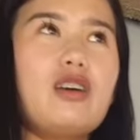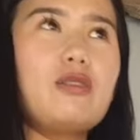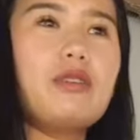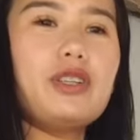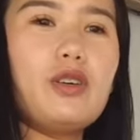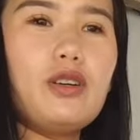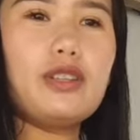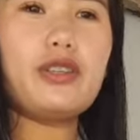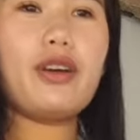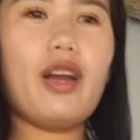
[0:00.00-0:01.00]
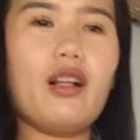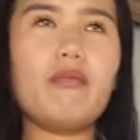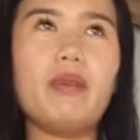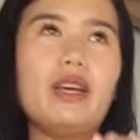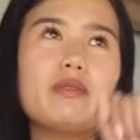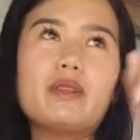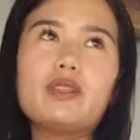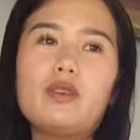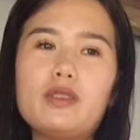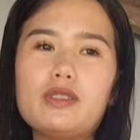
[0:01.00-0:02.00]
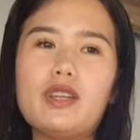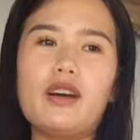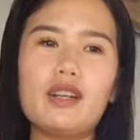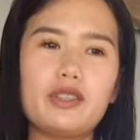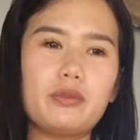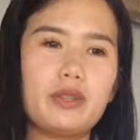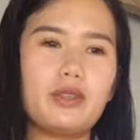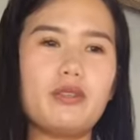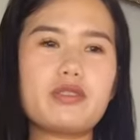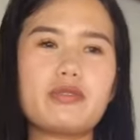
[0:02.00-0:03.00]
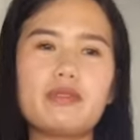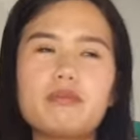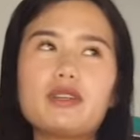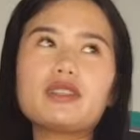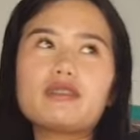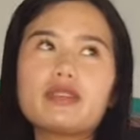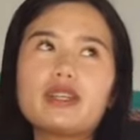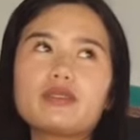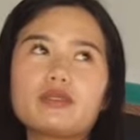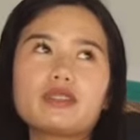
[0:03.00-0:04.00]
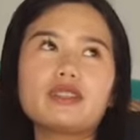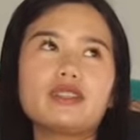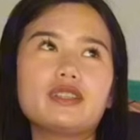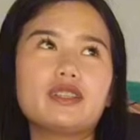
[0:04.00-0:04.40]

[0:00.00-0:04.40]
With all your help and with all the hard work also with moderator.